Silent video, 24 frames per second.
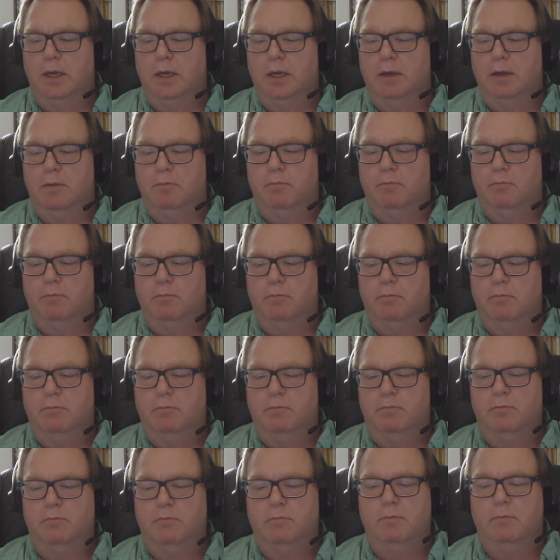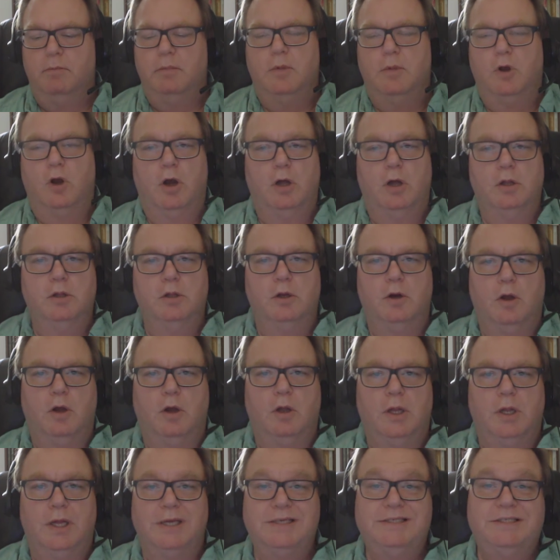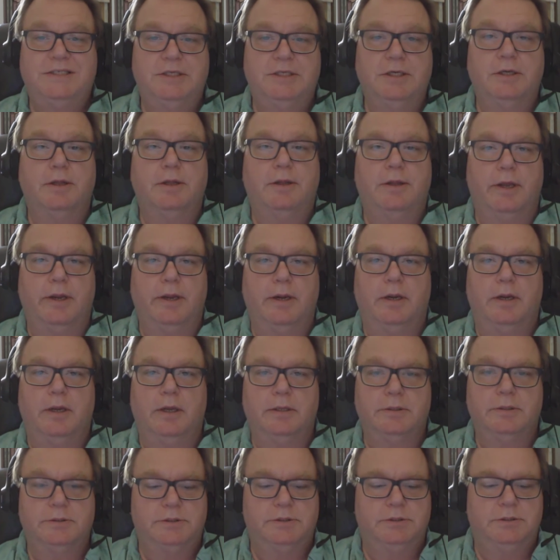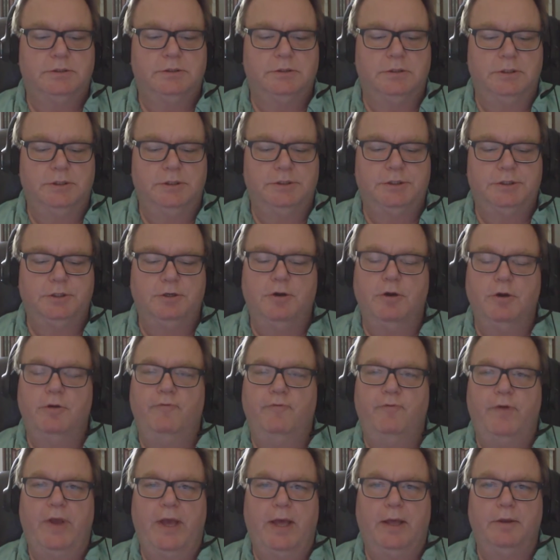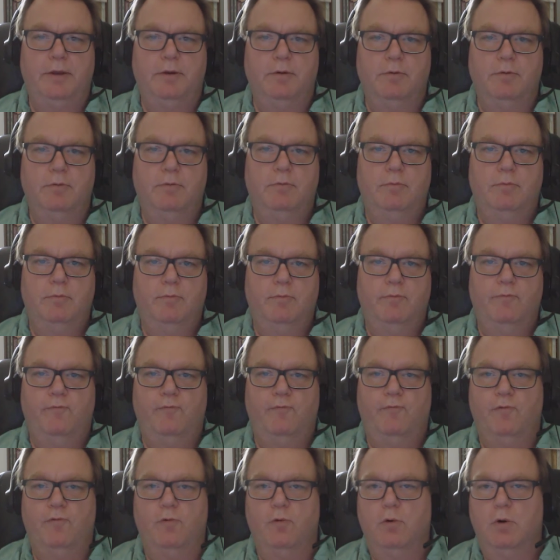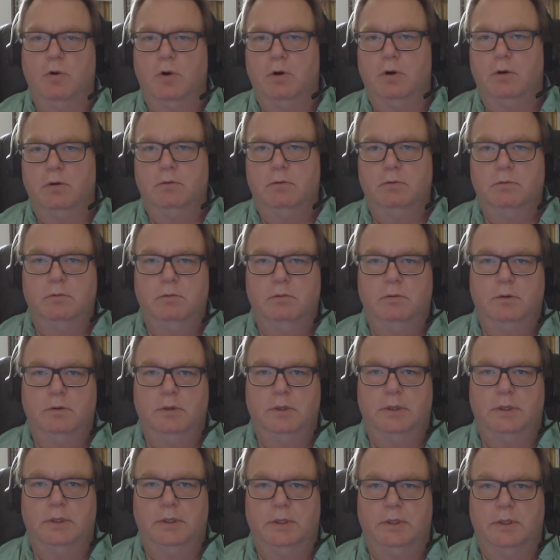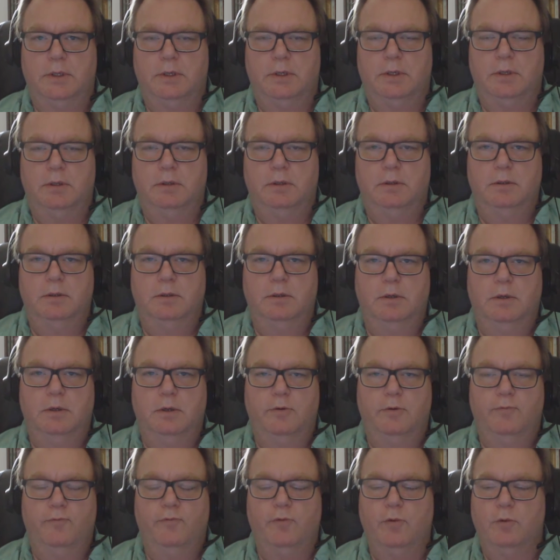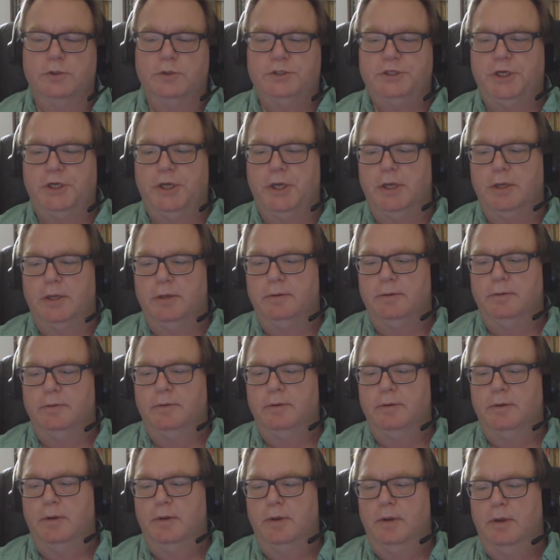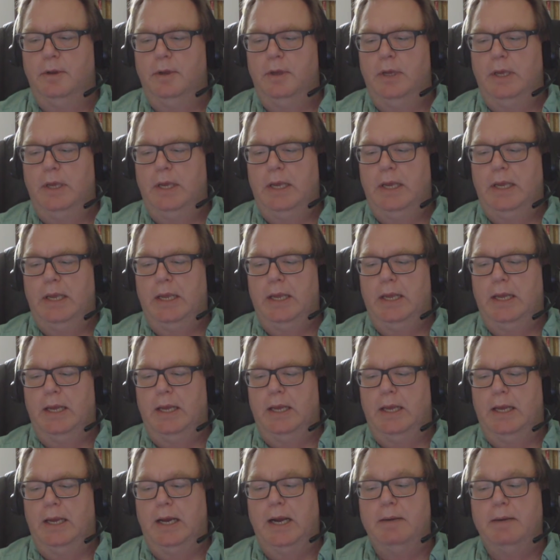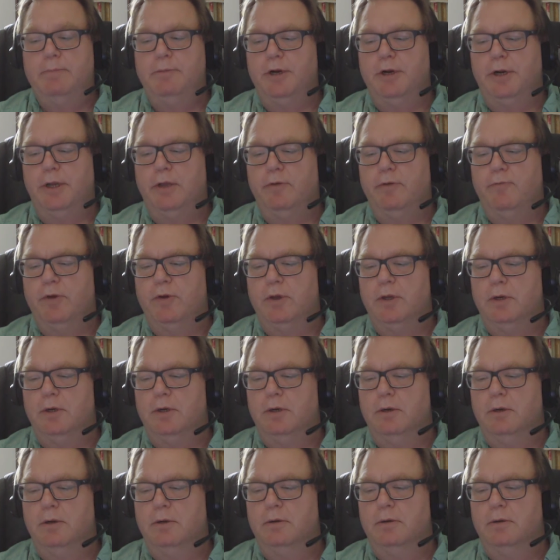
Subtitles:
Um, all in all, I still think it's a good value for uh, for what you get. I'm going to give it